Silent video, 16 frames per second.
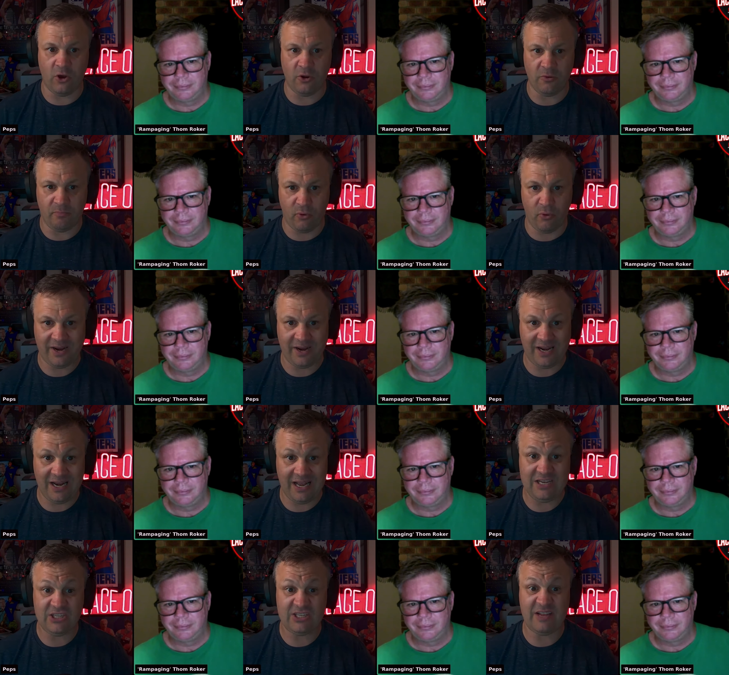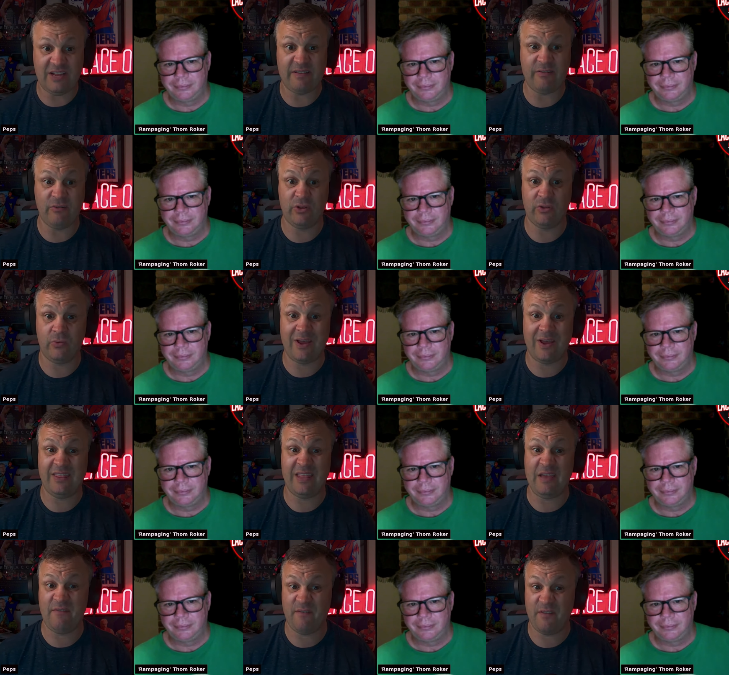Speaker 1: on Port Adelaide. You just have to have a look at the way
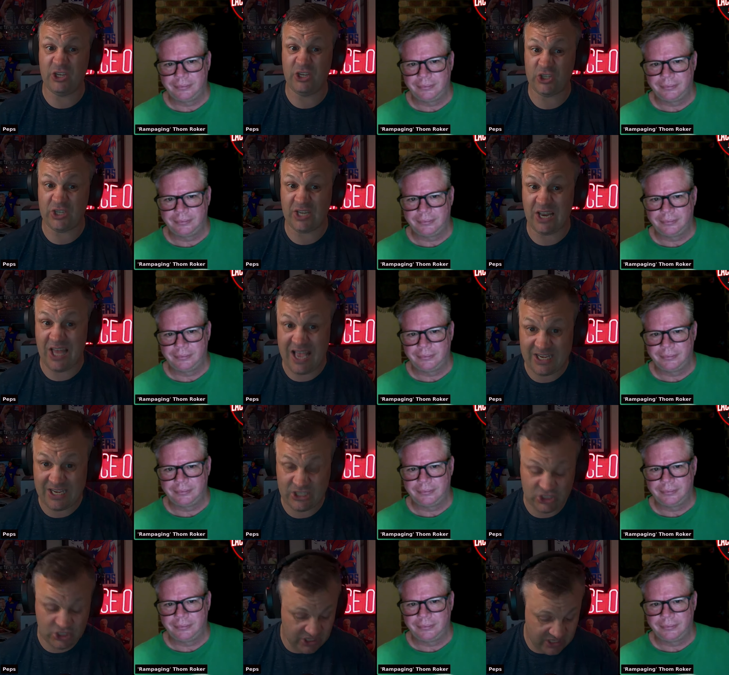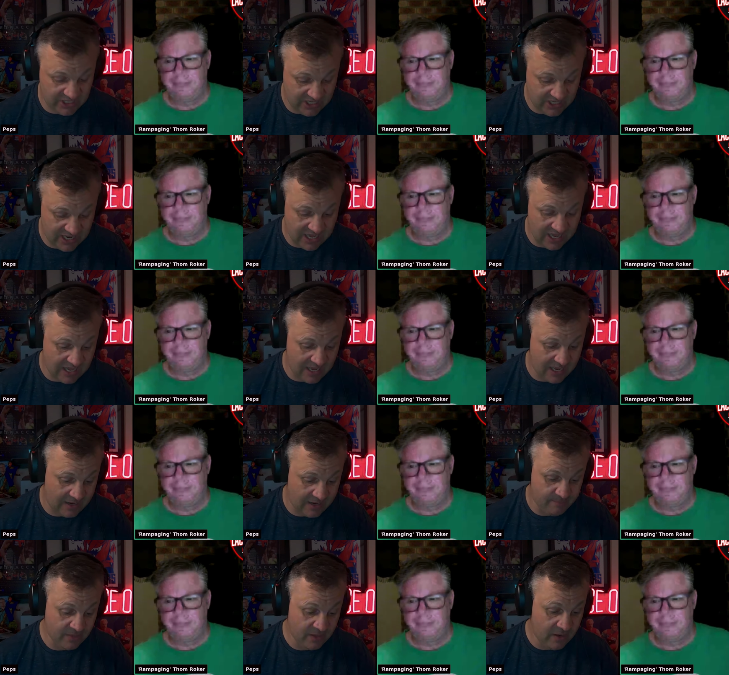that they finished last year.
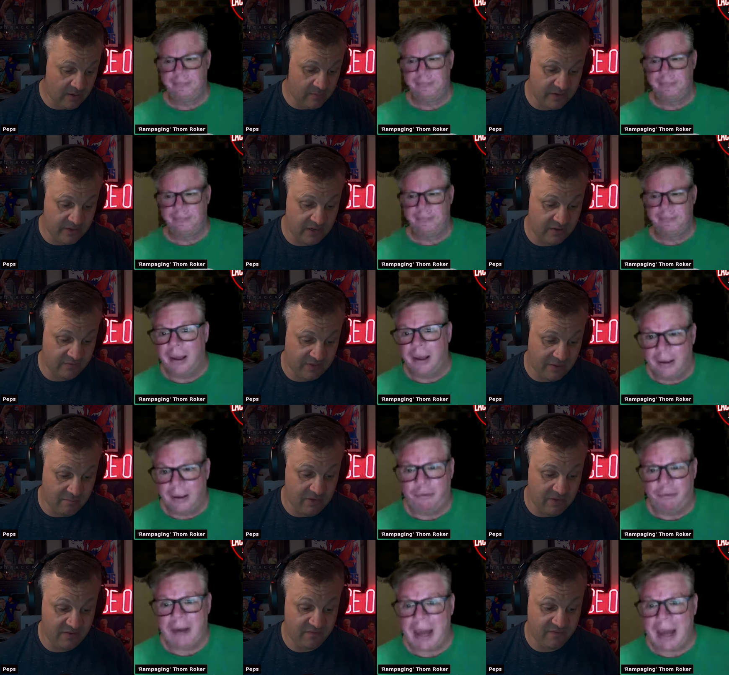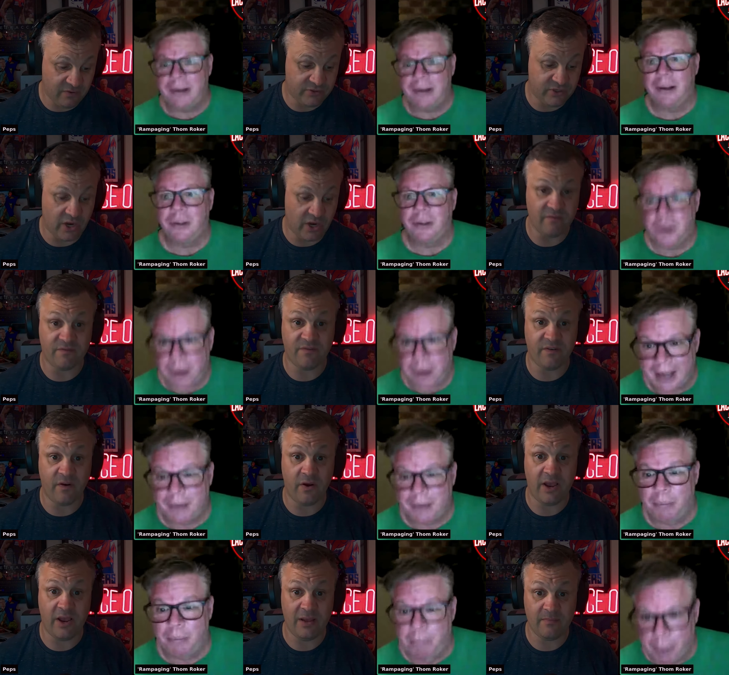And if their midfield don't
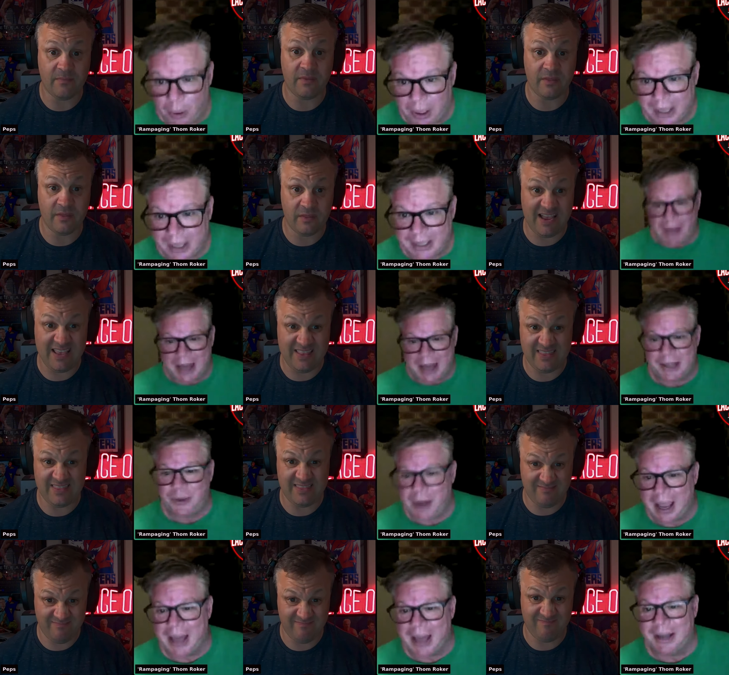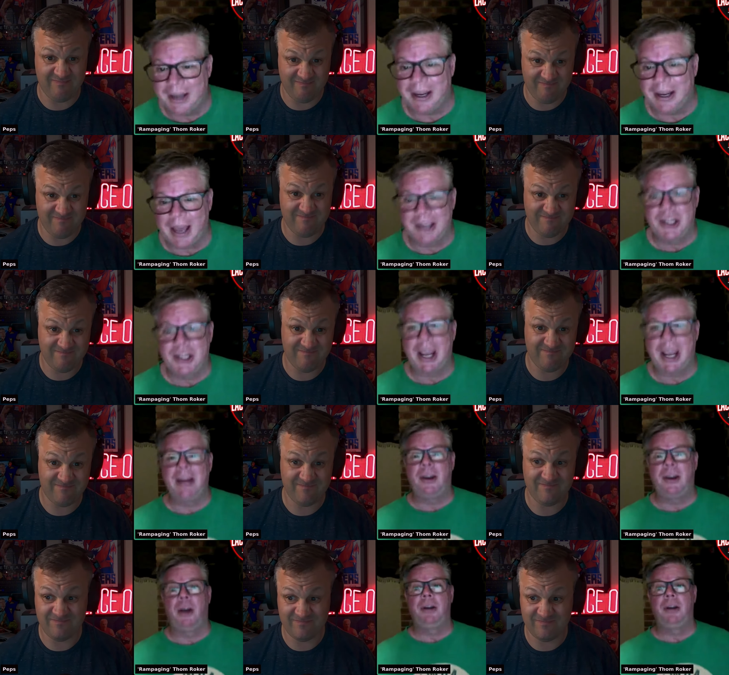fire up.
Speaker 2: And
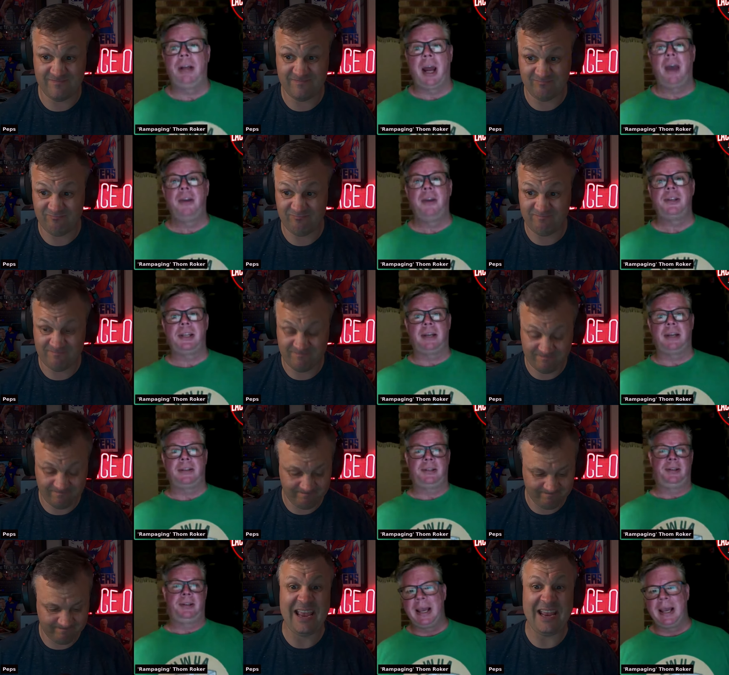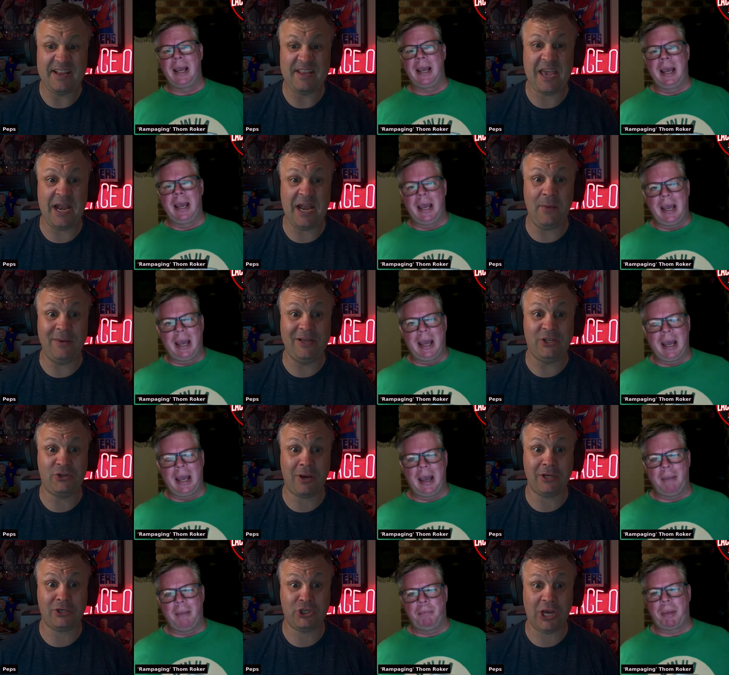J-Dog knows it. In
Speaker 1: Kenny we
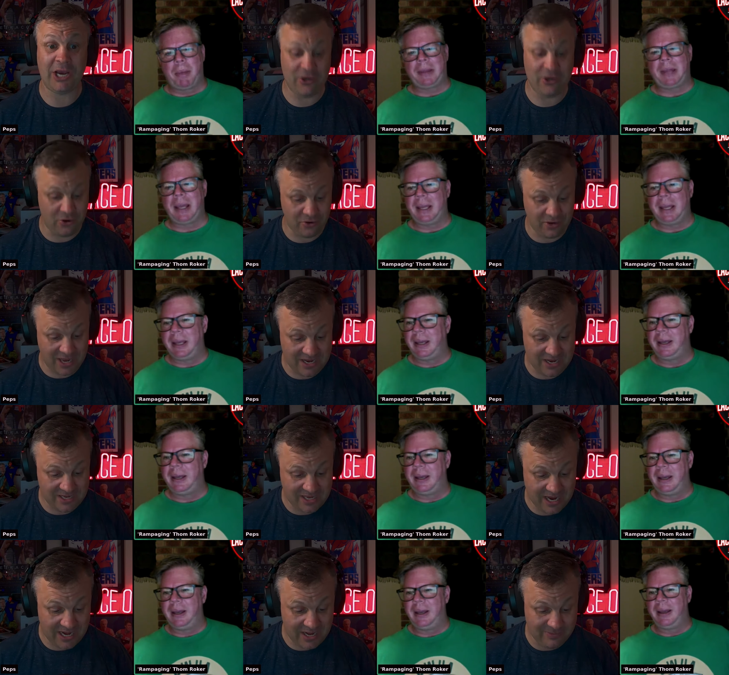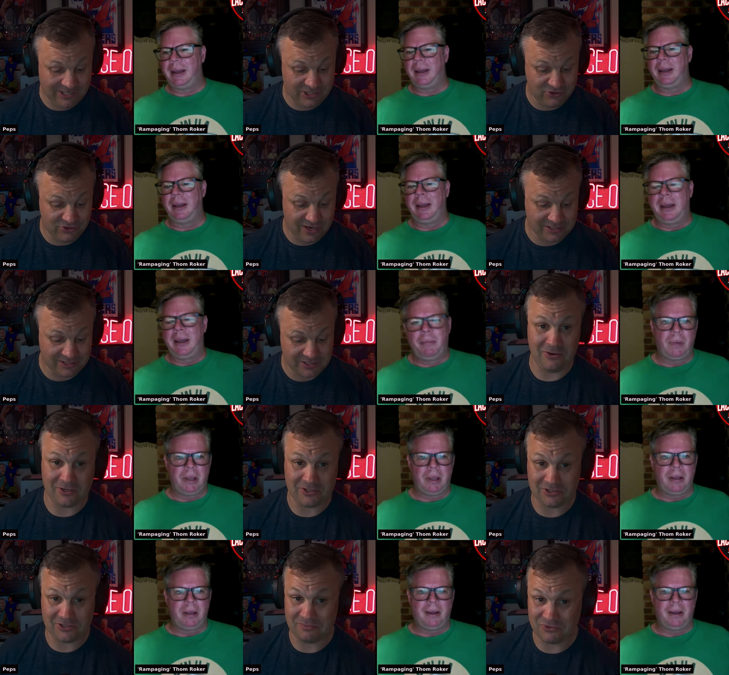trust, J-Dog. In Kenny we trust.
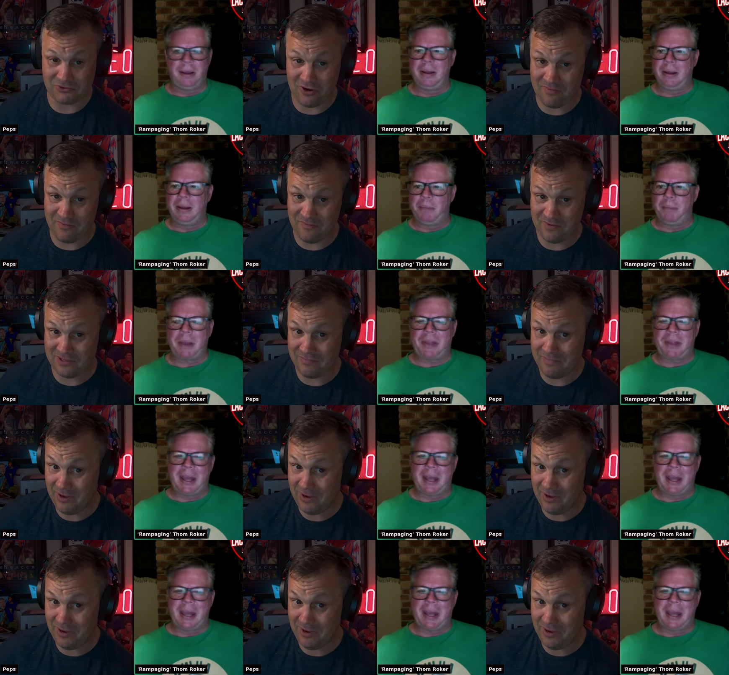Like, subscribe and ring
Speaker 2: the